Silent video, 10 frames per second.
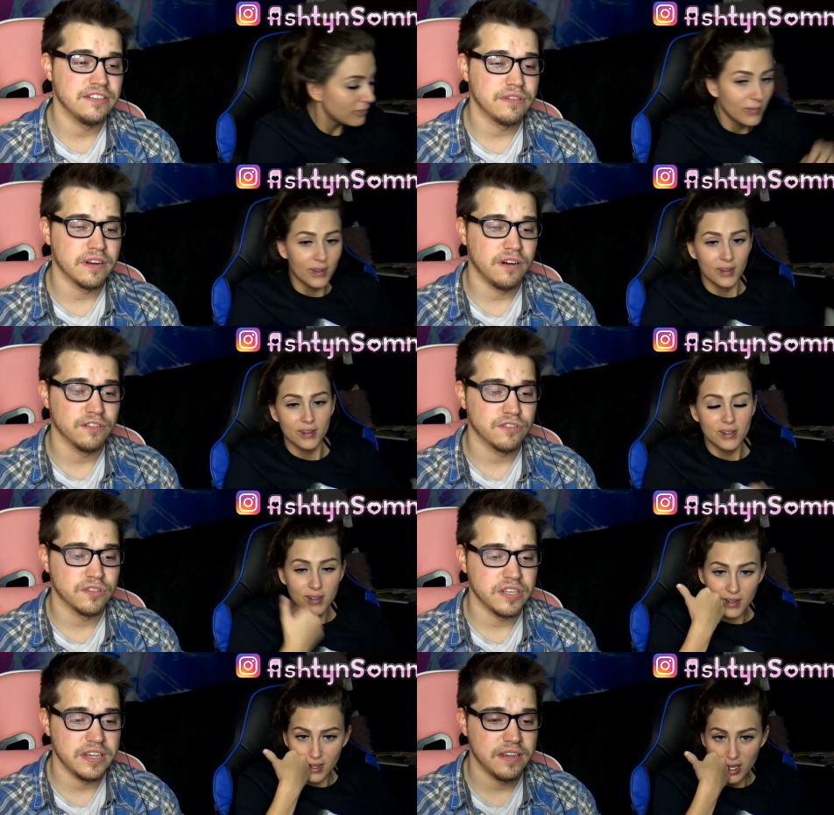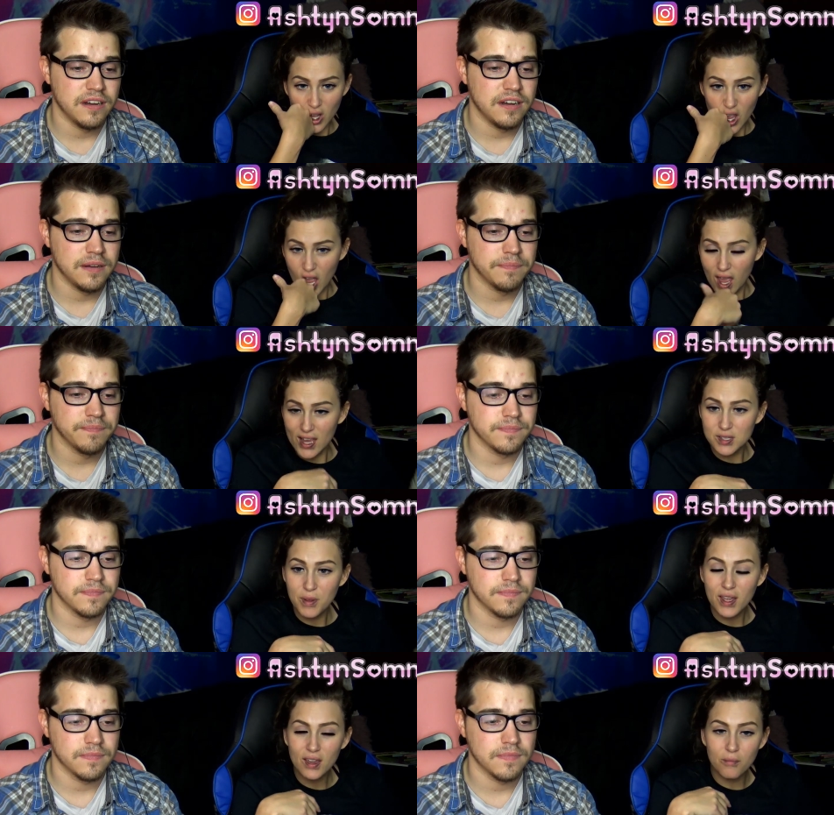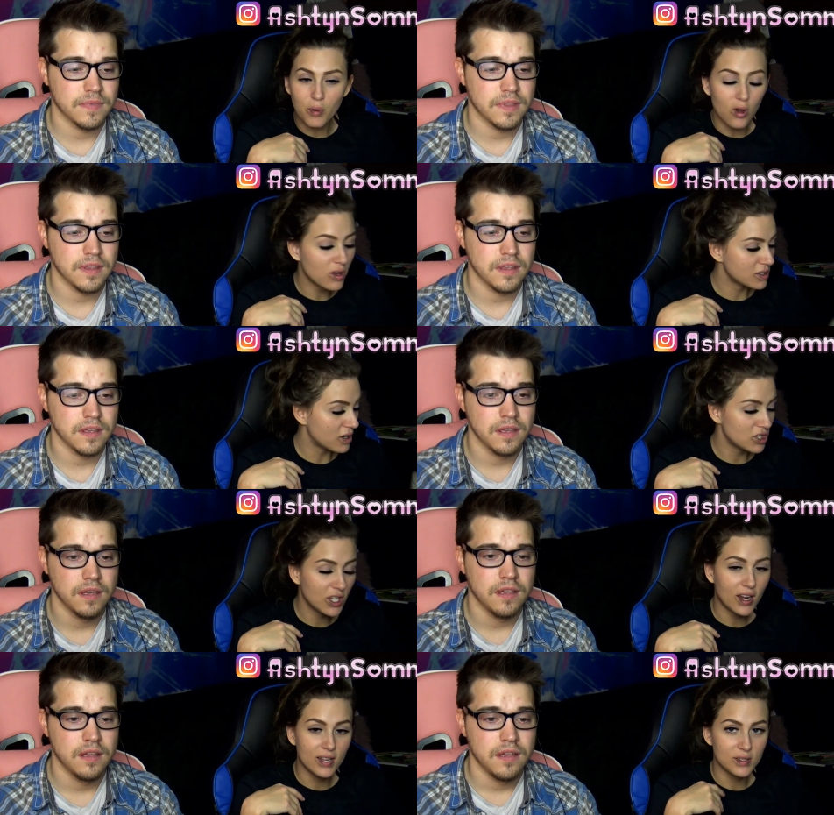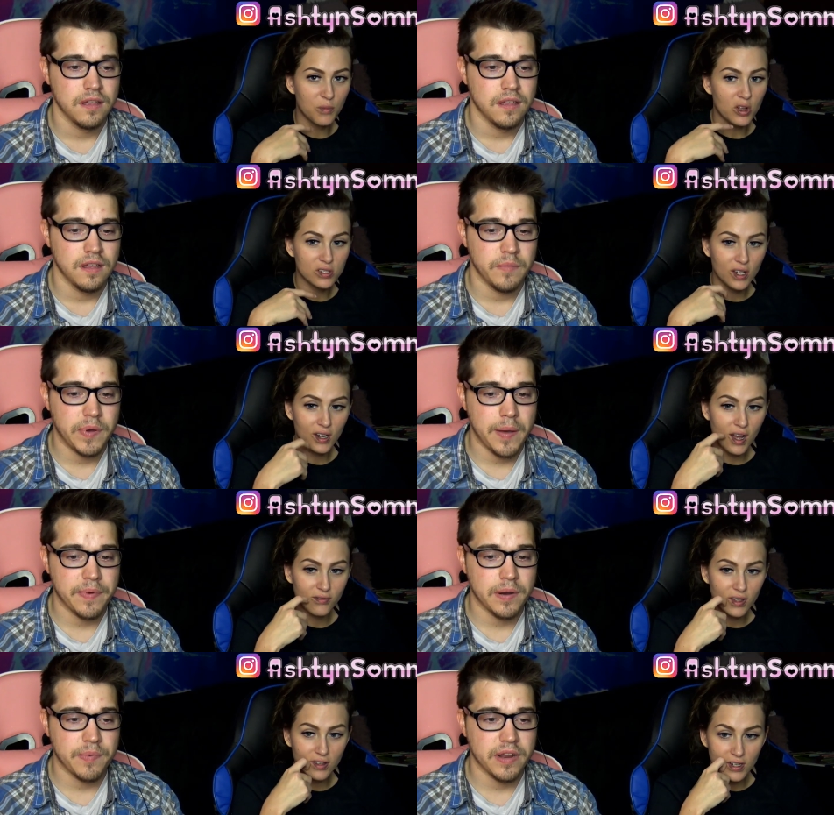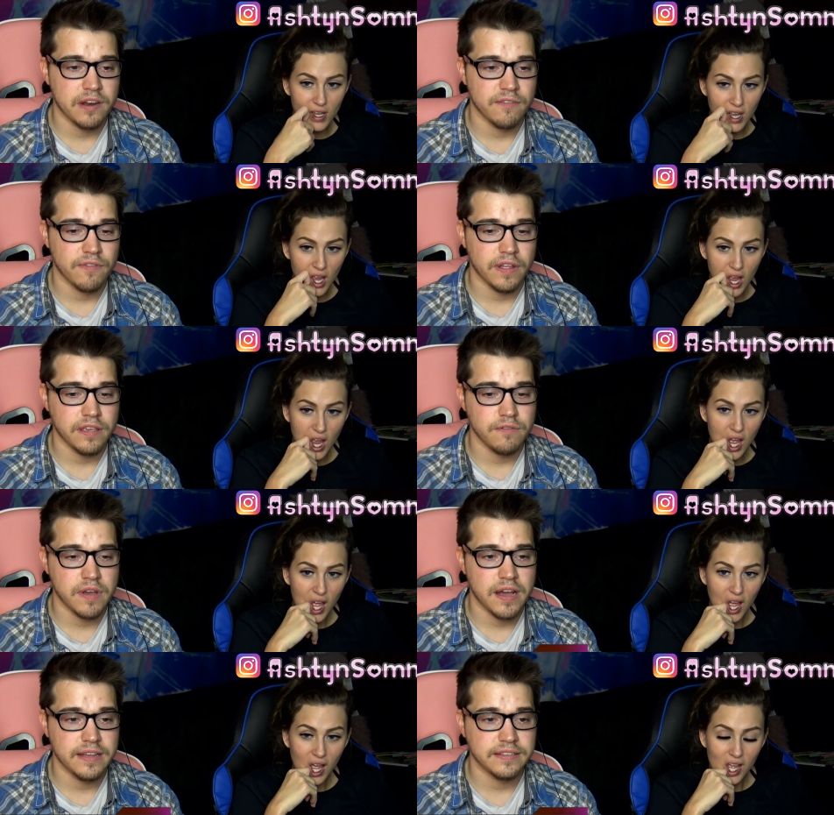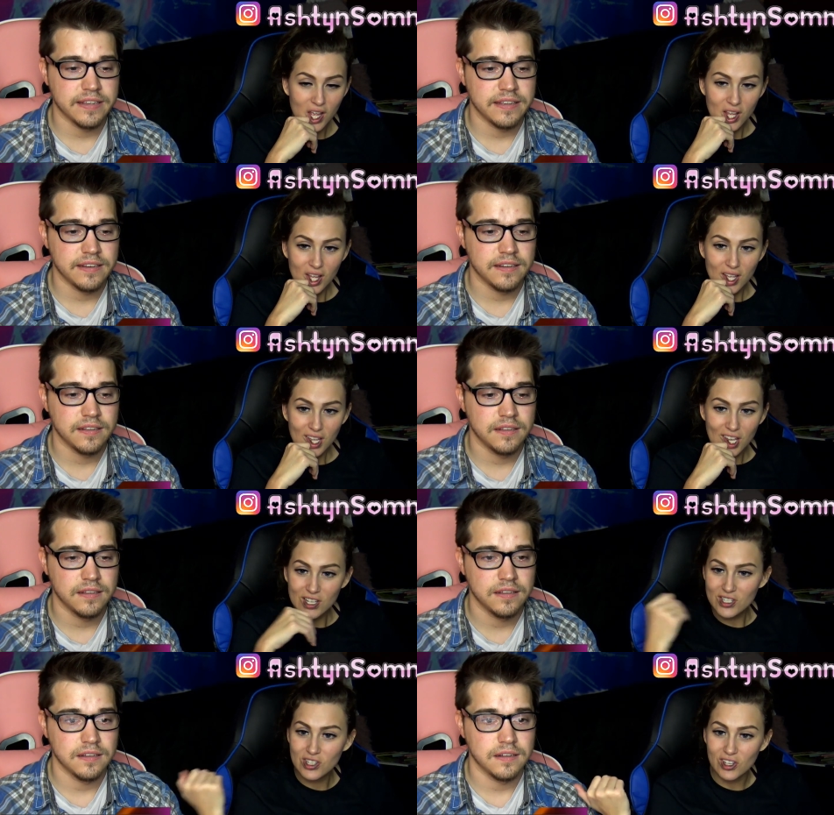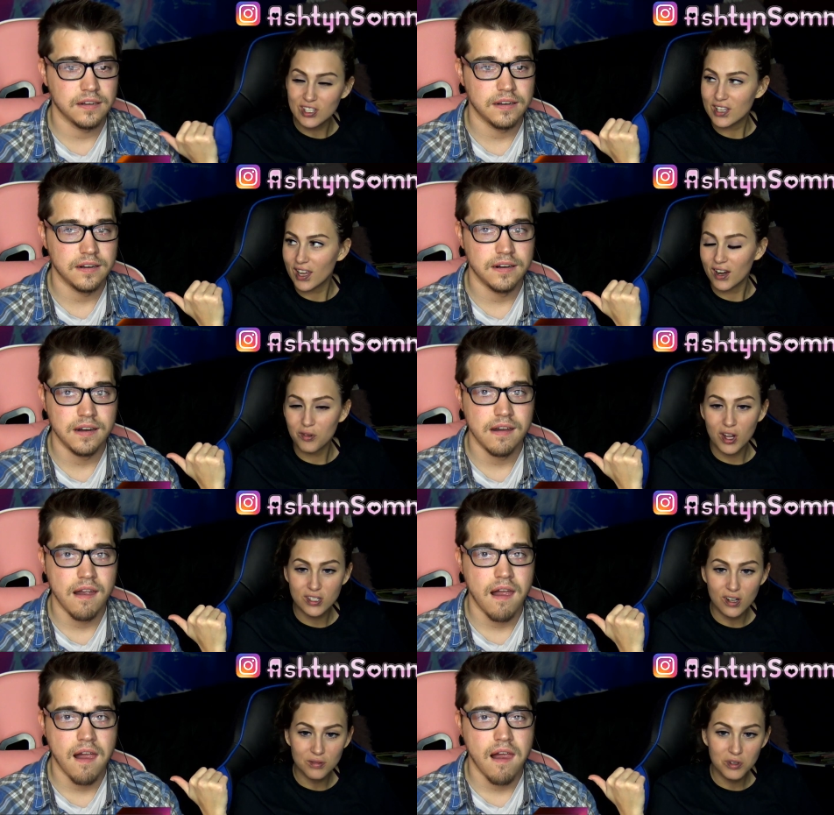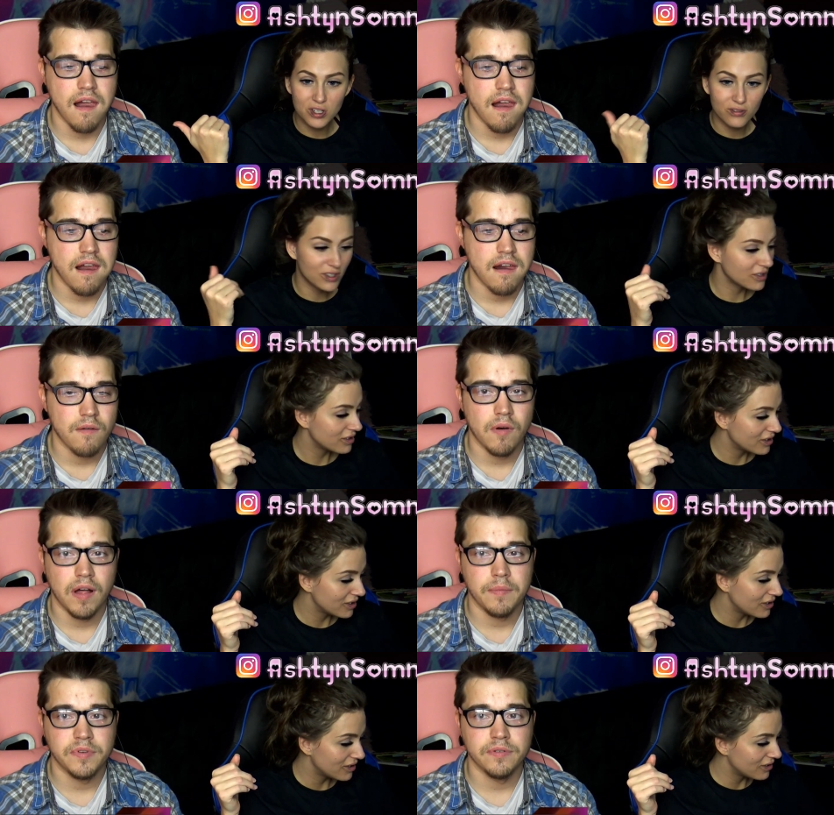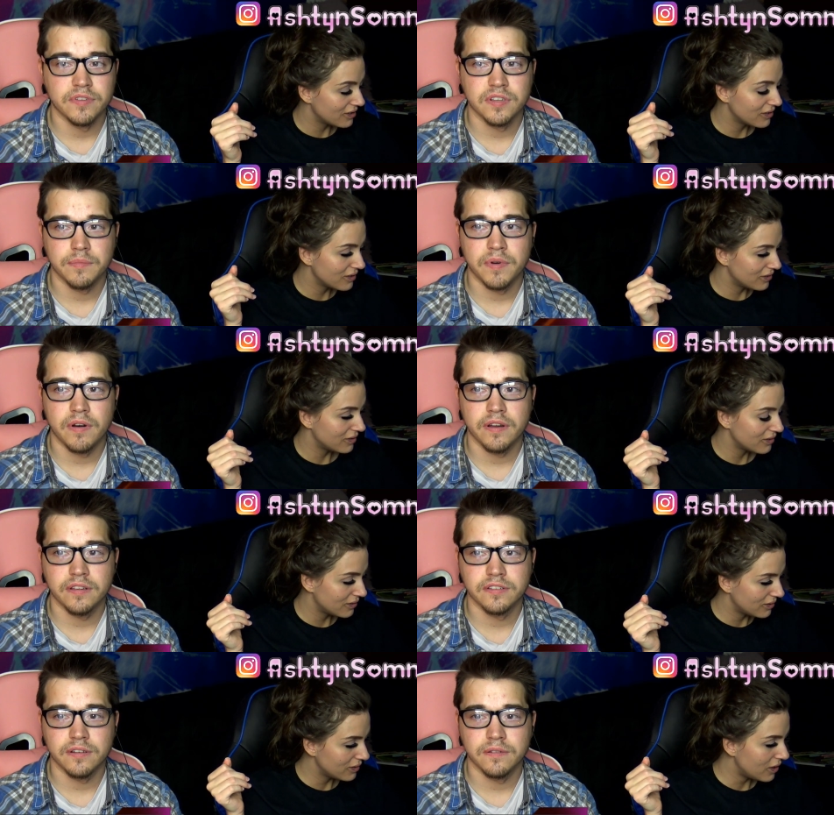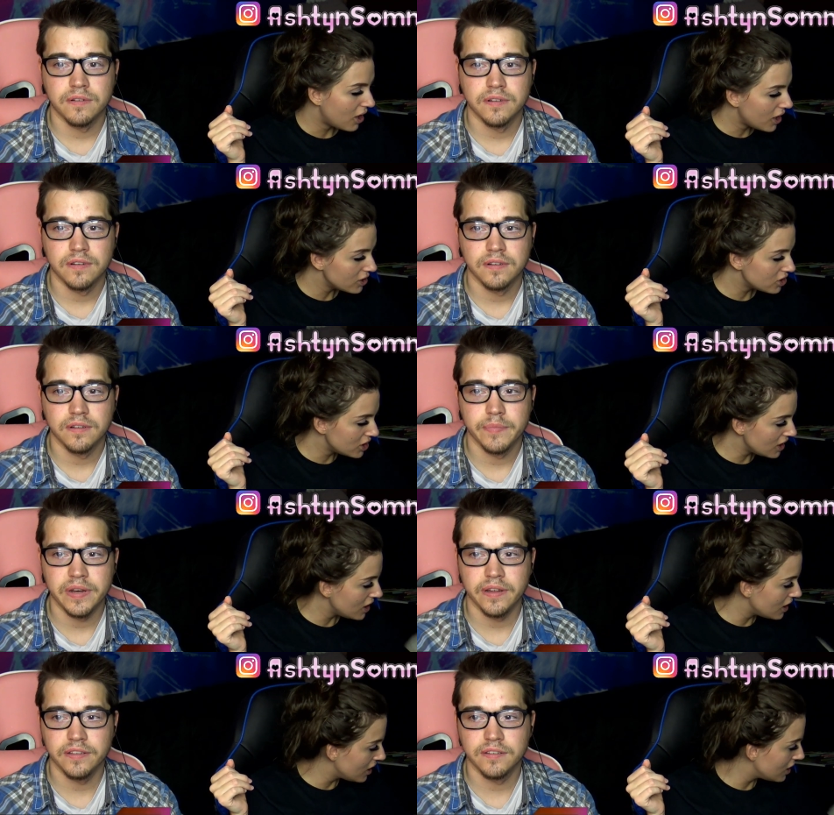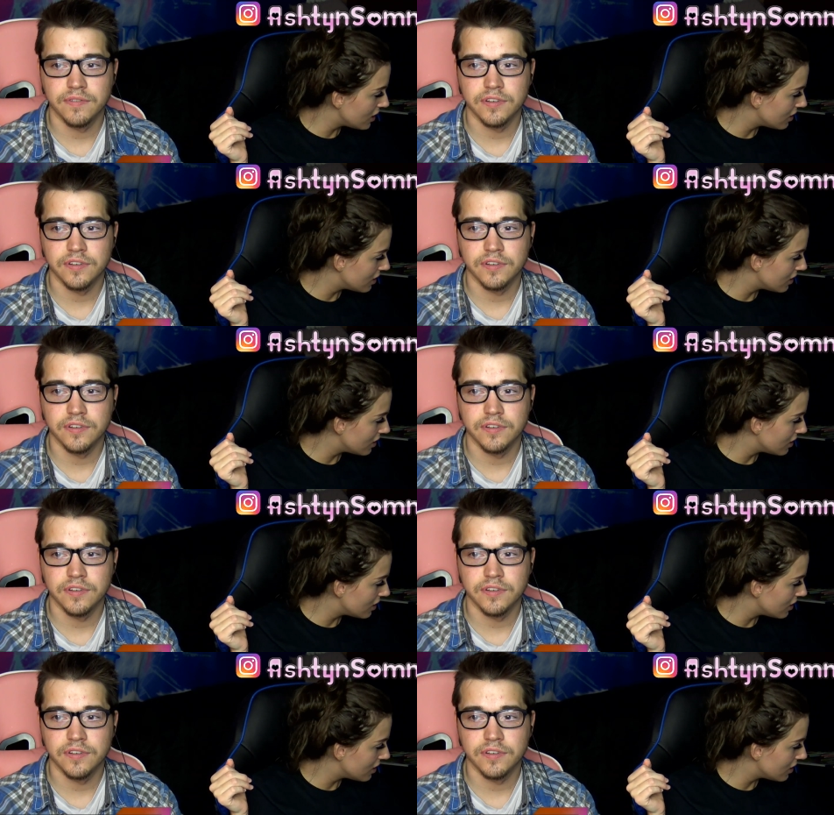Speaker 1: can also see. Um, hey,
Speaker 2: speaking of balls, Archie got his balls cut off. Put up right day. here for like,
Speaker 1: you guys in.
Speaker 2: He just doesn't care what I talk about ever.
Speaker 1: Well, I'm doing something already, so Archie. nice if you